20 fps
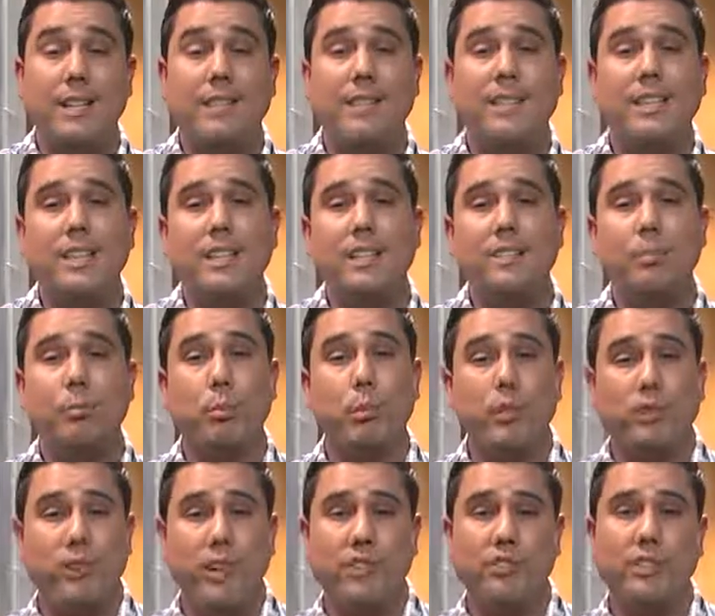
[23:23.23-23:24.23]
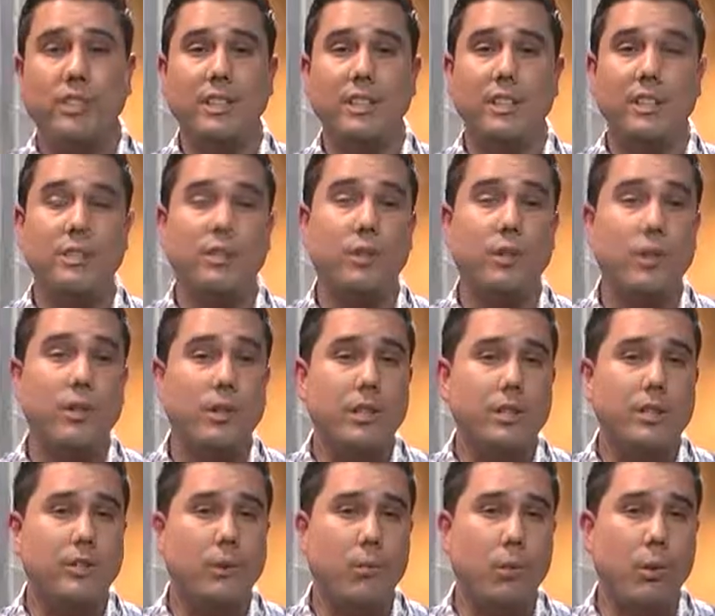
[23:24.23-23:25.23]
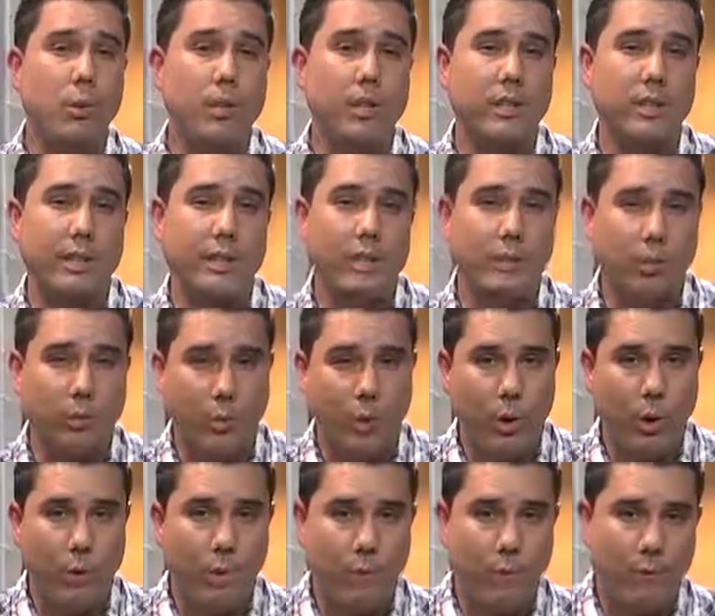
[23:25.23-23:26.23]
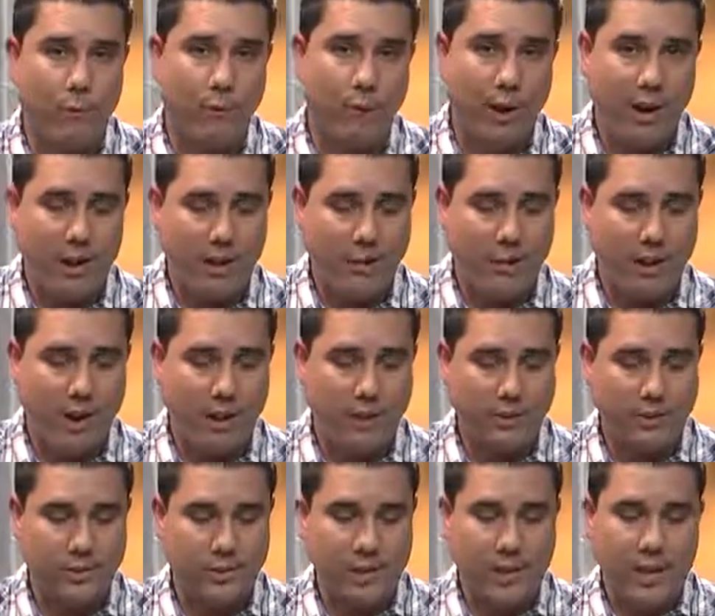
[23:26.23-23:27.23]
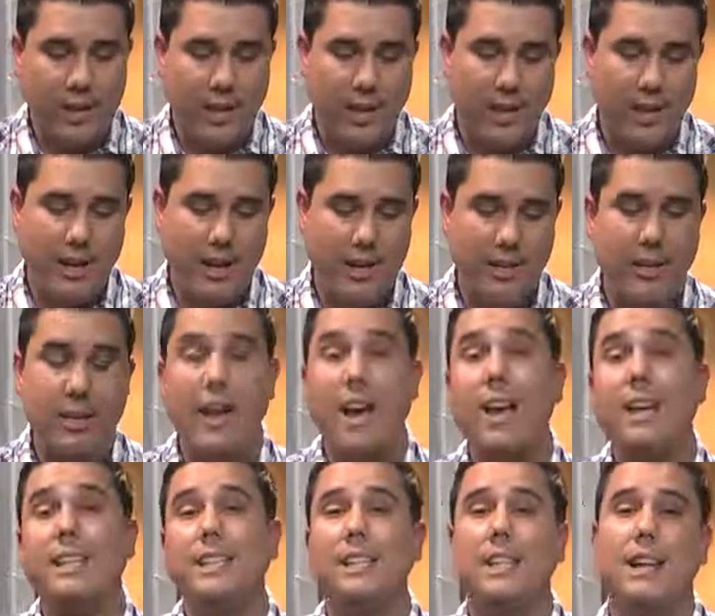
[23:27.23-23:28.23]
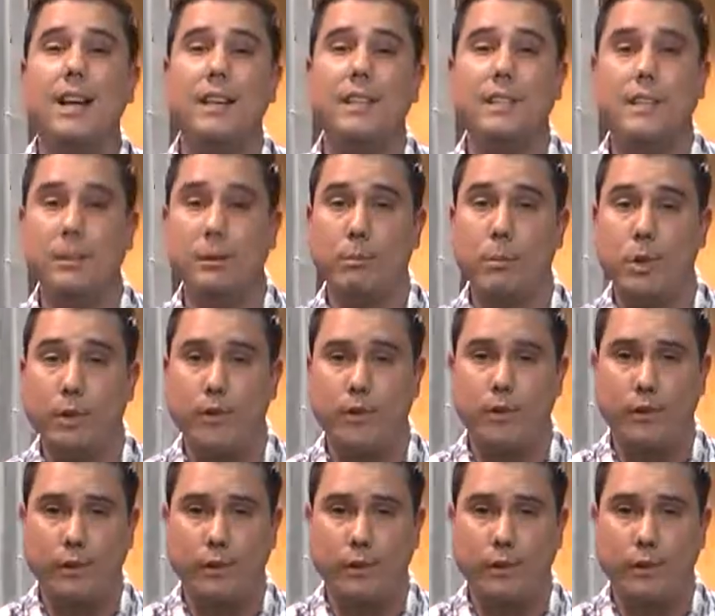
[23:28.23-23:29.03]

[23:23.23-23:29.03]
DNS prefetching is currently supported in Chrome, Firefox, and IE9 and above.